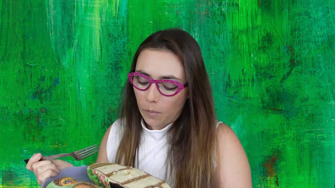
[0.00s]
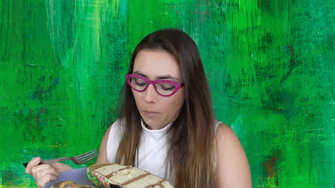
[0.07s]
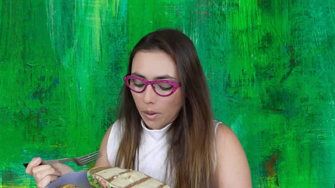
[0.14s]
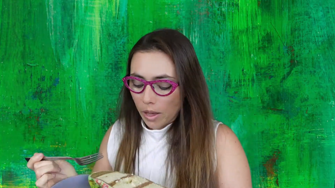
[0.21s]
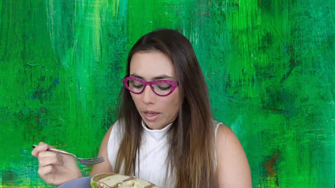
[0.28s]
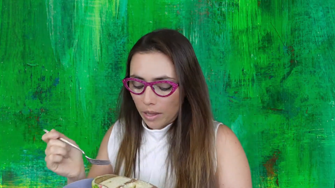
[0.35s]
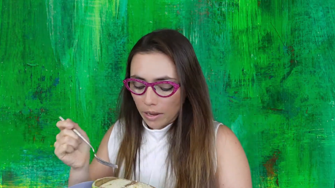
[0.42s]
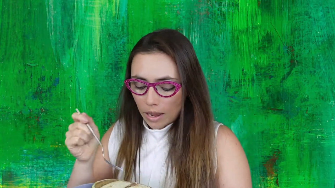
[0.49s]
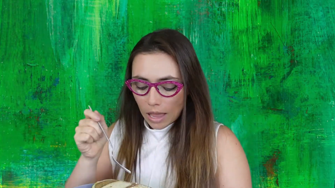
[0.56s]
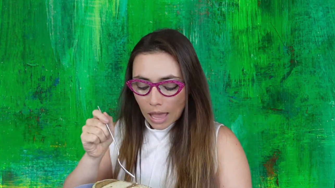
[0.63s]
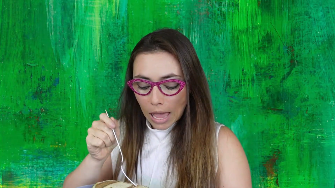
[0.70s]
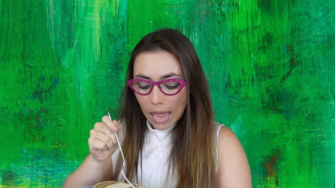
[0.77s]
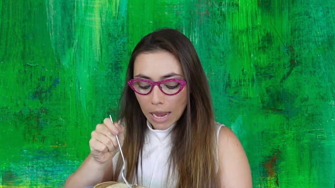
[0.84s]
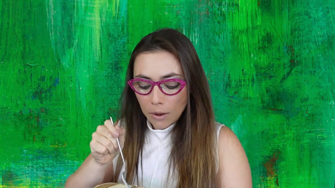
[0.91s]
But
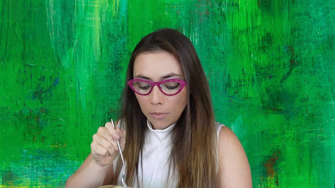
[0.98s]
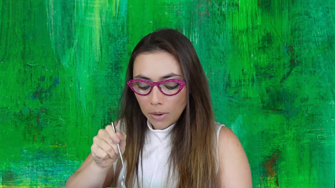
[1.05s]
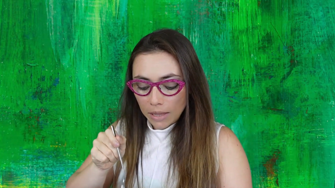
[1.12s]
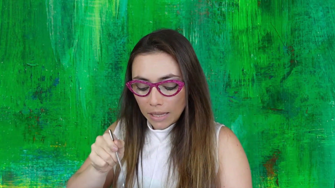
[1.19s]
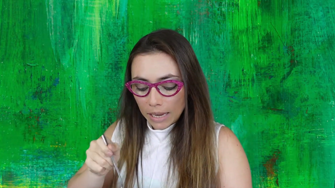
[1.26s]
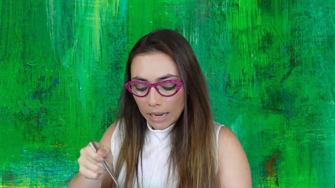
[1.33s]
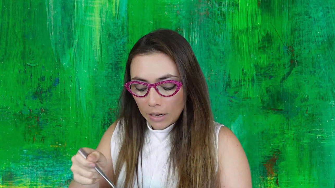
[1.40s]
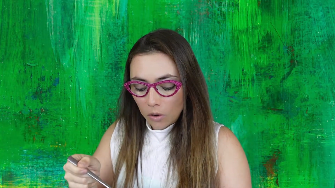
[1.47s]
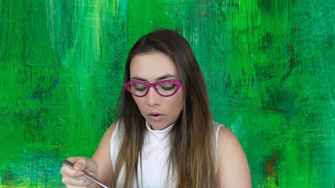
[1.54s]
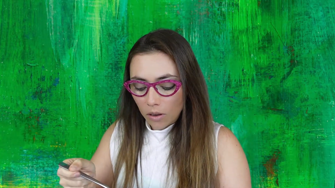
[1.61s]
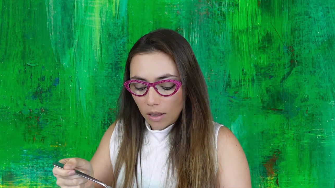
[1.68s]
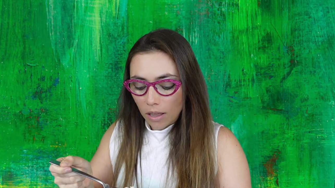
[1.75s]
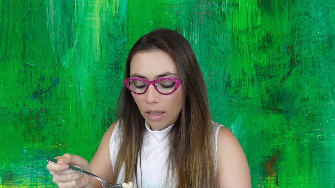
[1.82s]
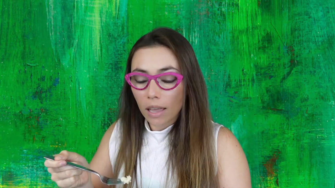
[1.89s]
I
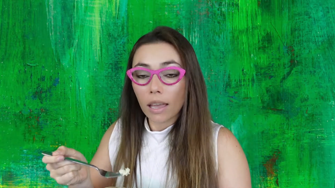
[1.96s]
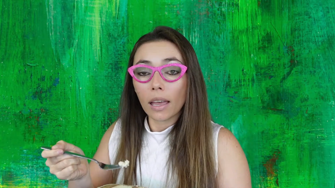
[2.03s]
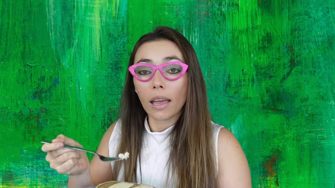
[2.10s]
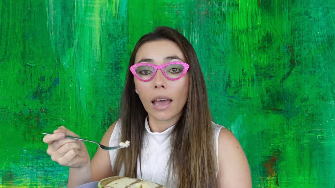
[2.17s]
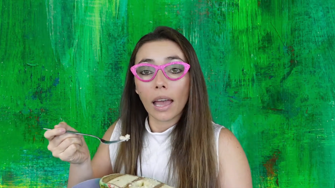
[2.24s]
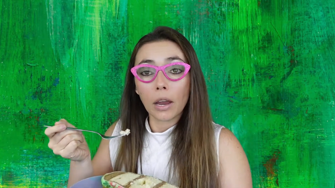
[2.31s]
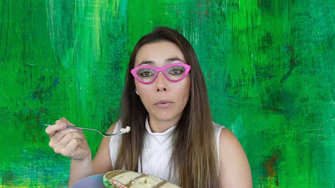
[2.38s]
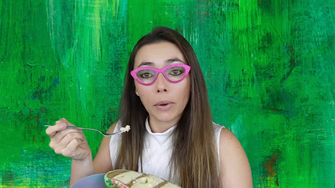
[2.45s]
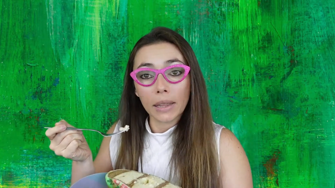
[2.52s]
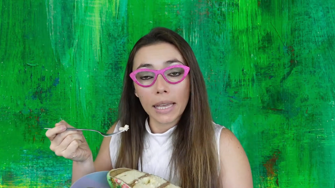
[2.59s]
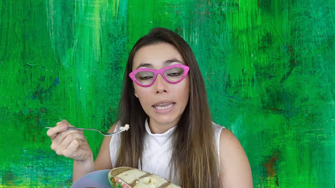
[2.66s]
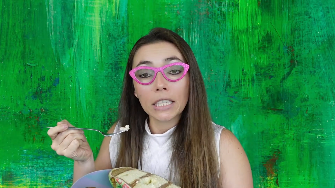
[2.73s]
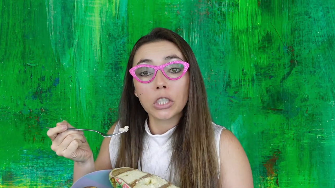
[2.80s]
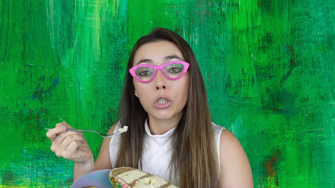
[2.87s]

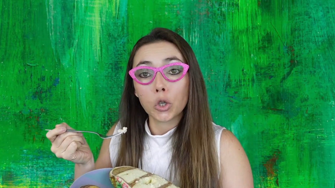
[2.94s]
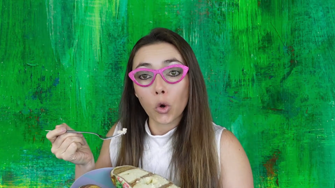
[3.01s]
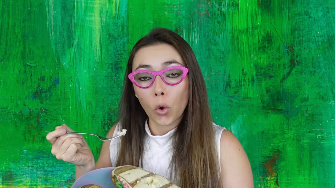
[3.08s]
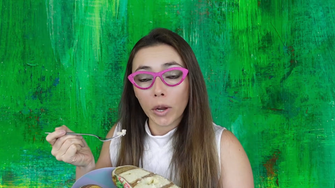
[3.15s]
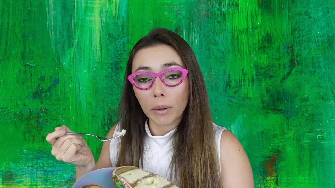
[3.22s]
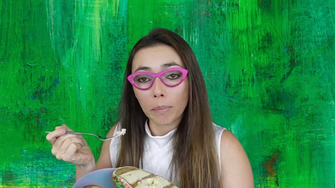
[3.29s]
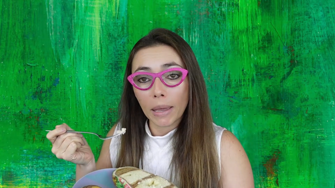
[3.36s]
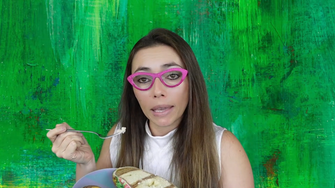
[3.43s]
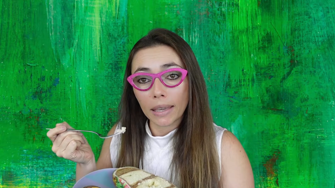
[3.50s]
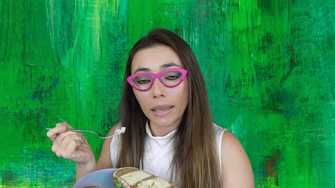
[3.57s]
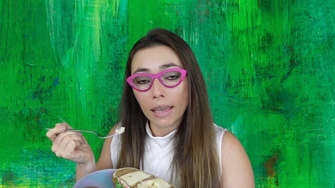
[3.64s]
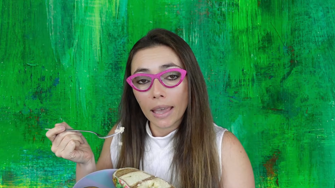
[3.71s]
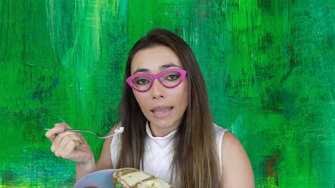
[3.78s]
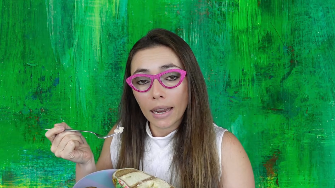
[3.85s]
really enjoyed
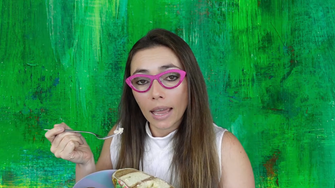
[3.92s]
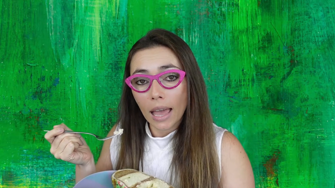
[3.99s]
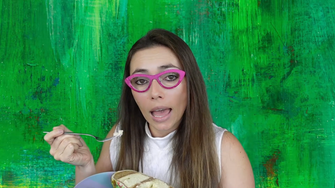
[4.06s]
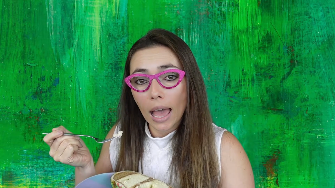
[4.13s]
making it.